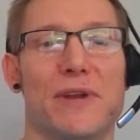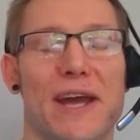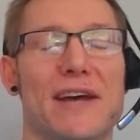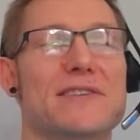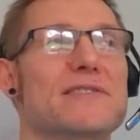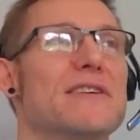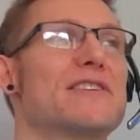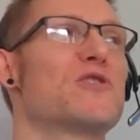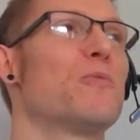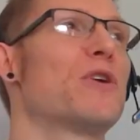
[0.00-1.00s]
And it has
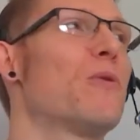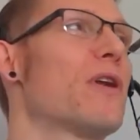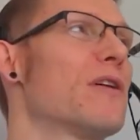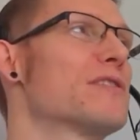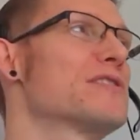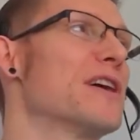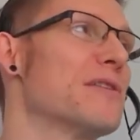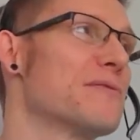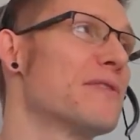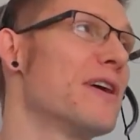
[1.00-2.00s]
it's taught me quite a lot of
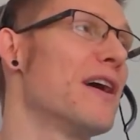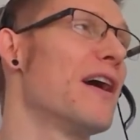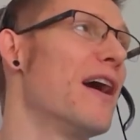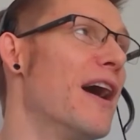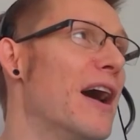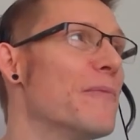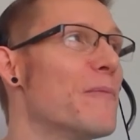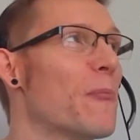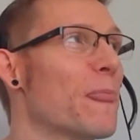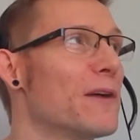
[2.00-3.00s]
stuff
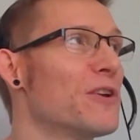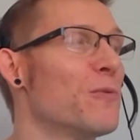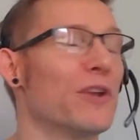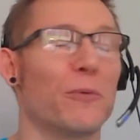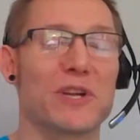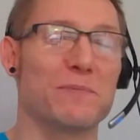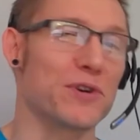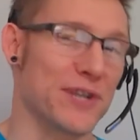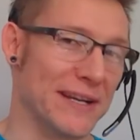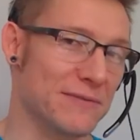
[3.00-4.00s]
um, I do wonder what it's
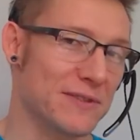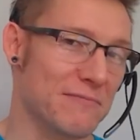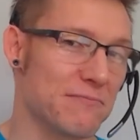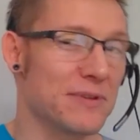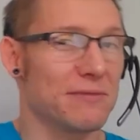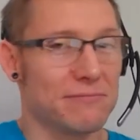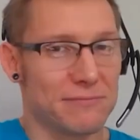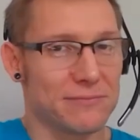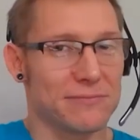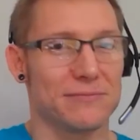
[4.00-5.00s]
pushed out, but
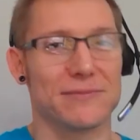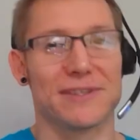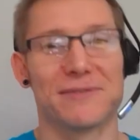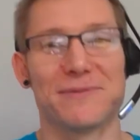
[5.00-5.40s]
yeah.